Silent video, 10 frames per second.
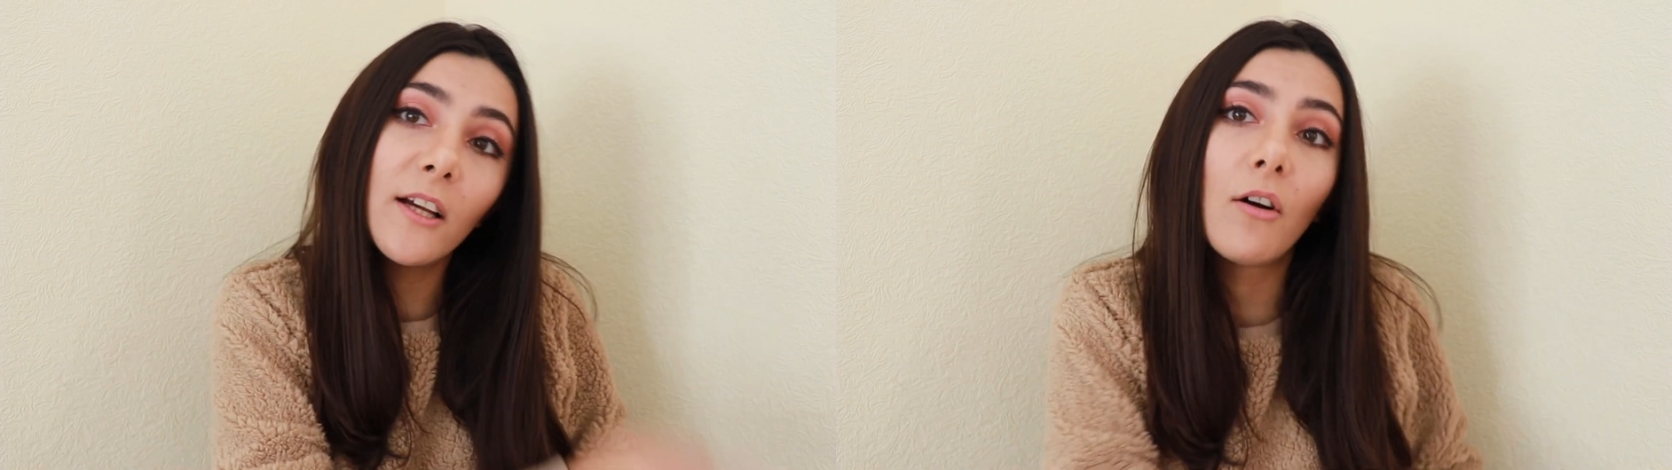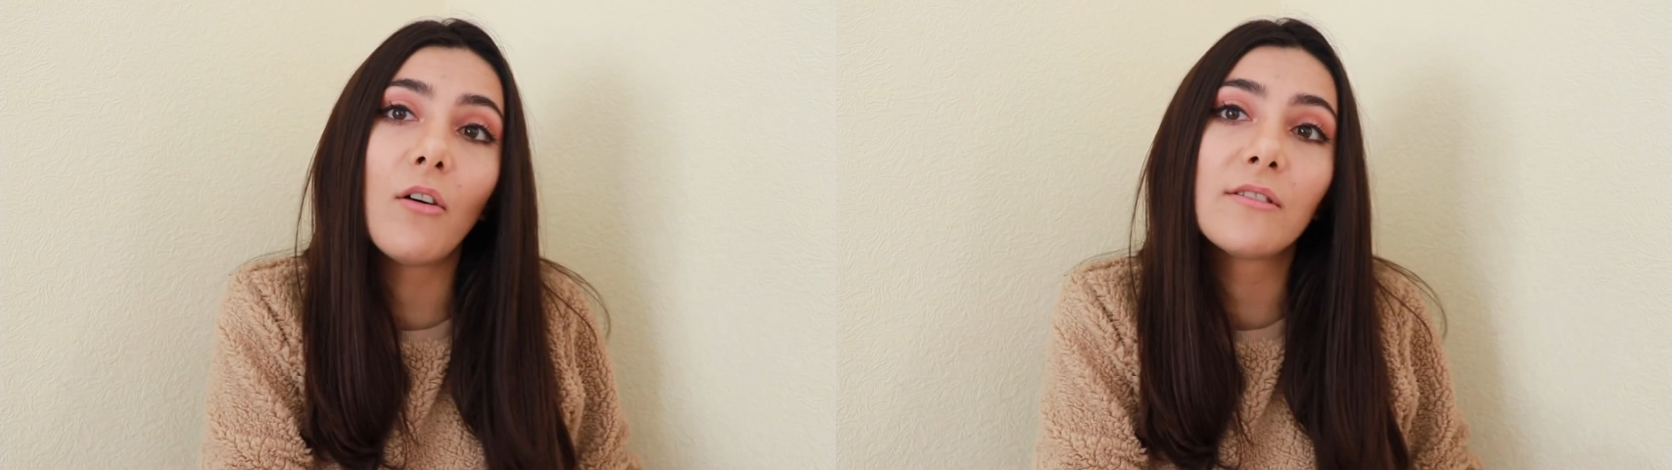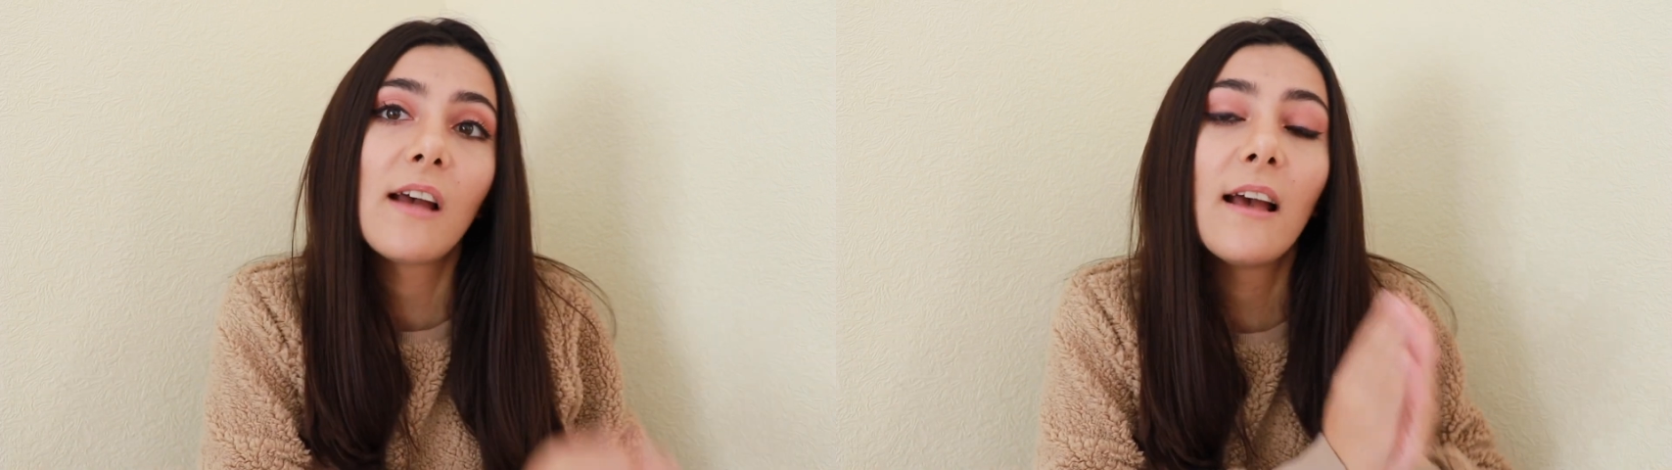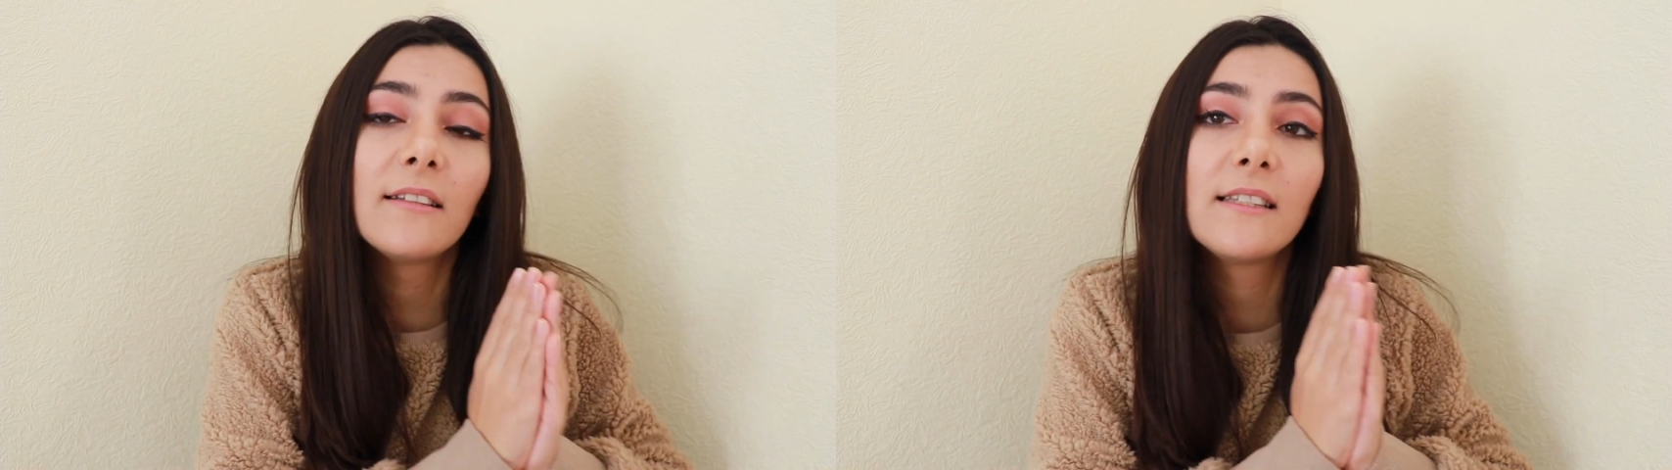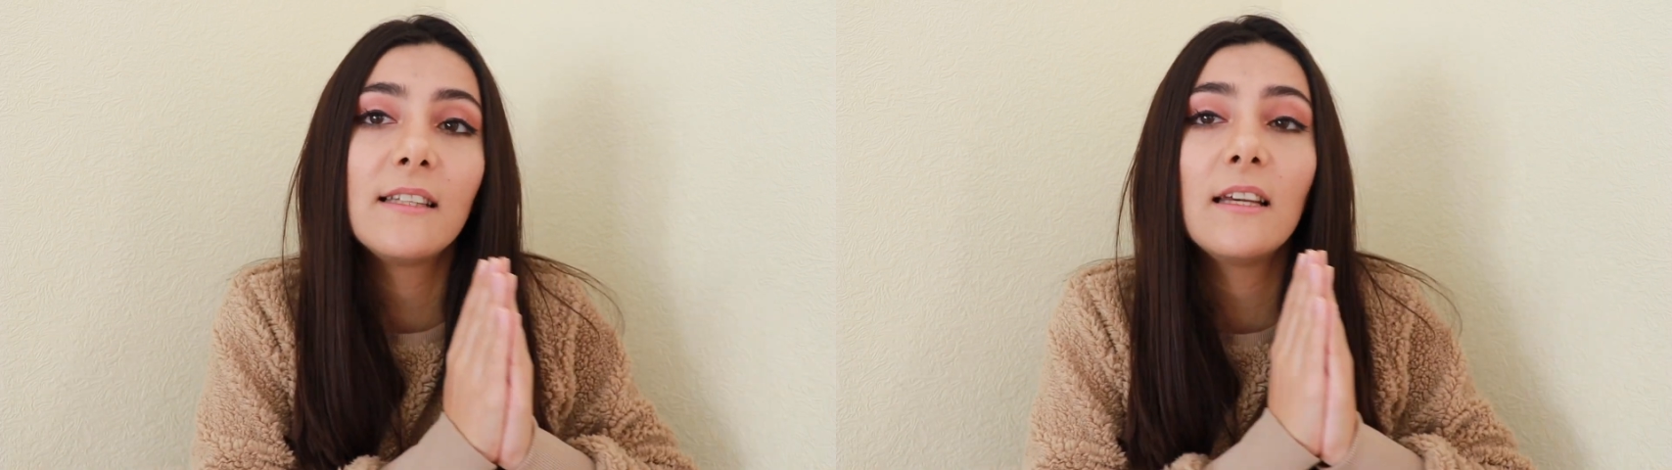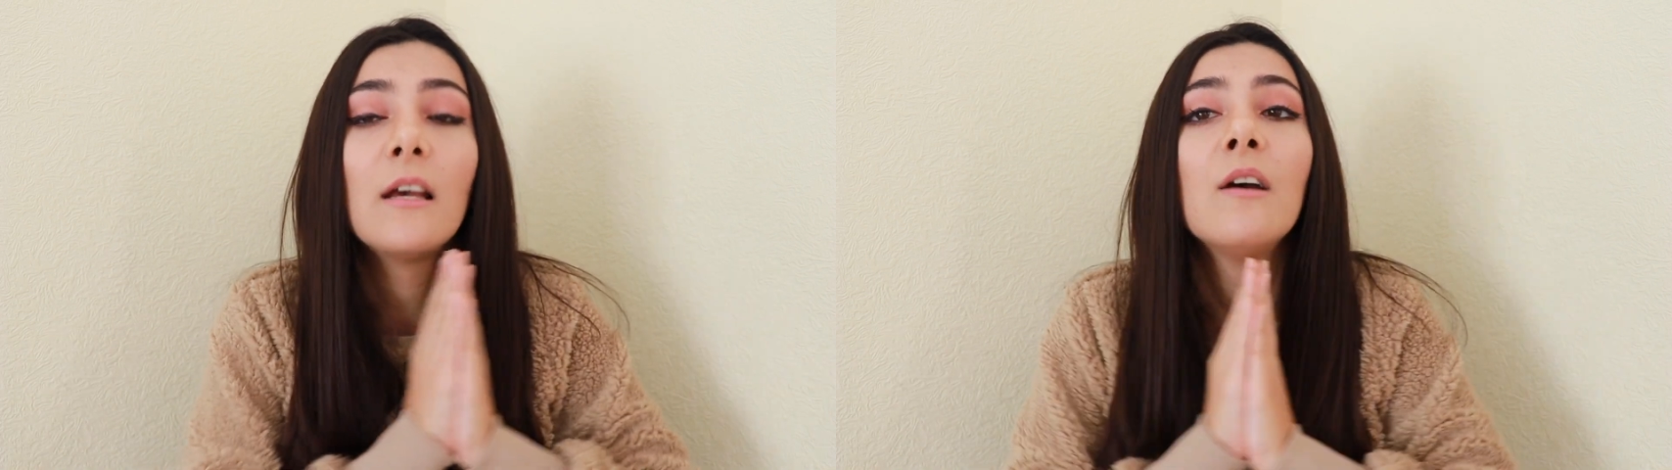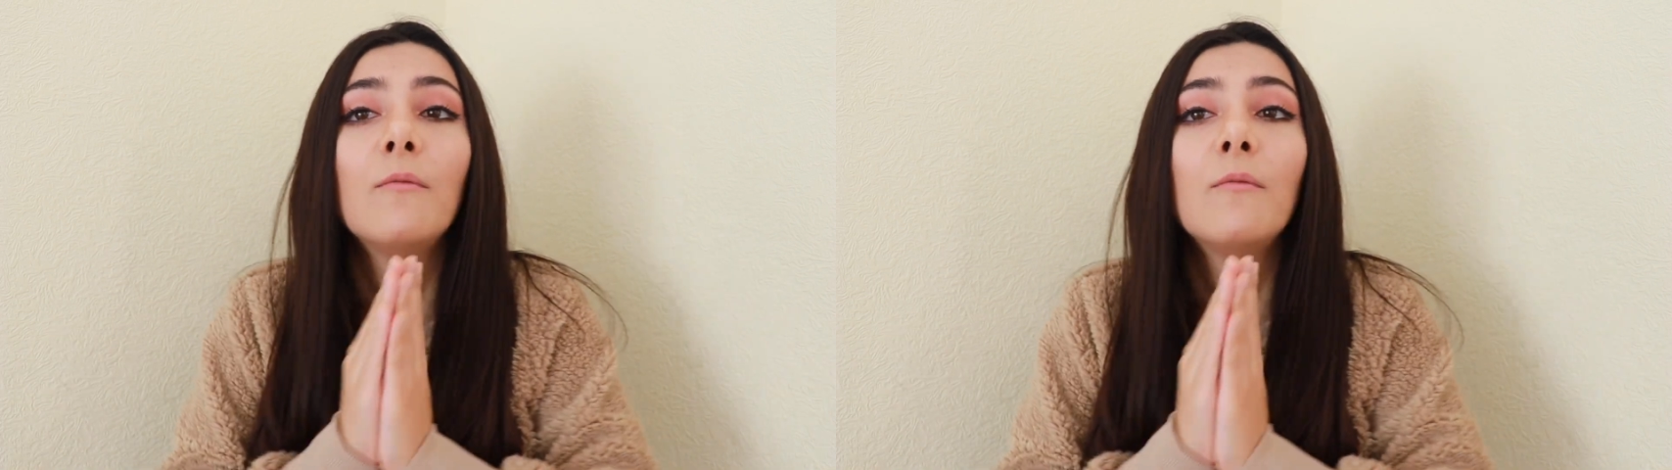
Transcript: goals and see